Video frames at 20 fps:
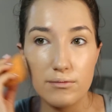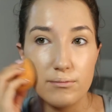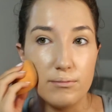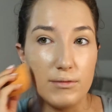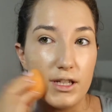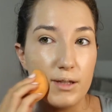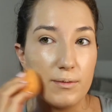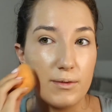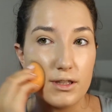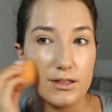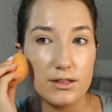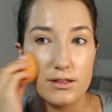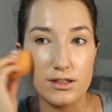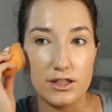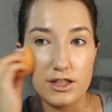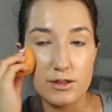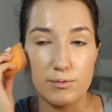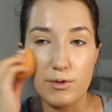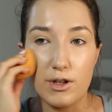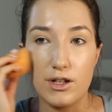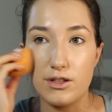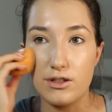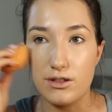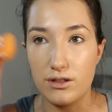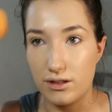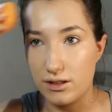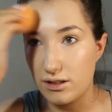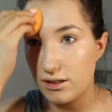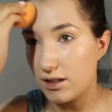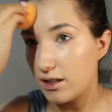maybe it's the
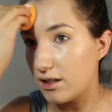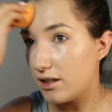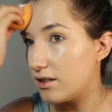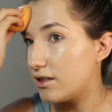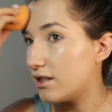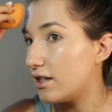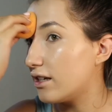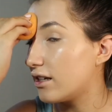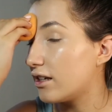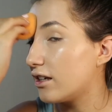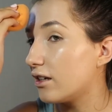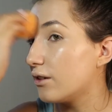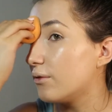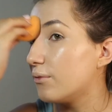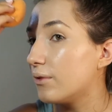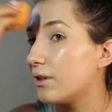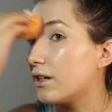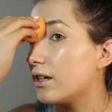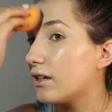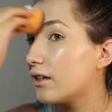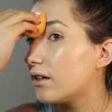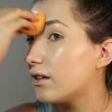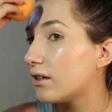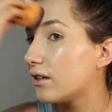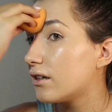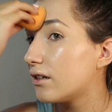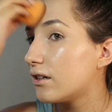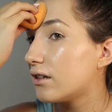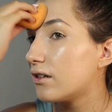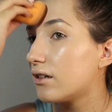sponge that's kind of taking away.
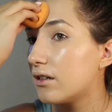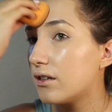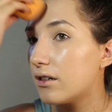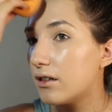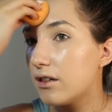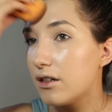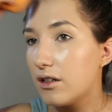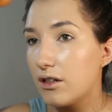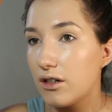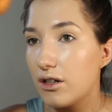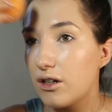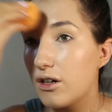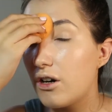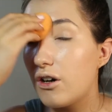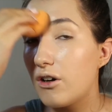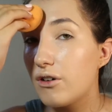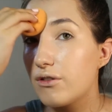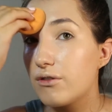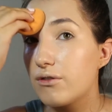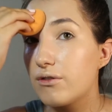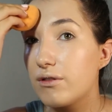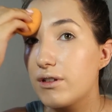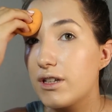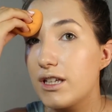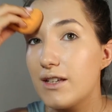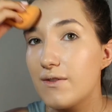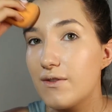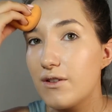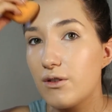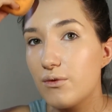Although
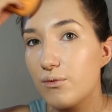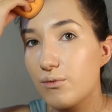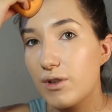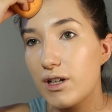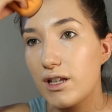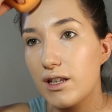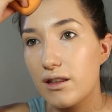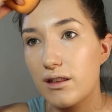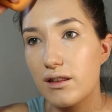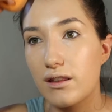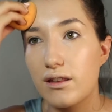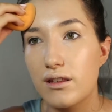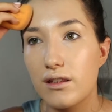even with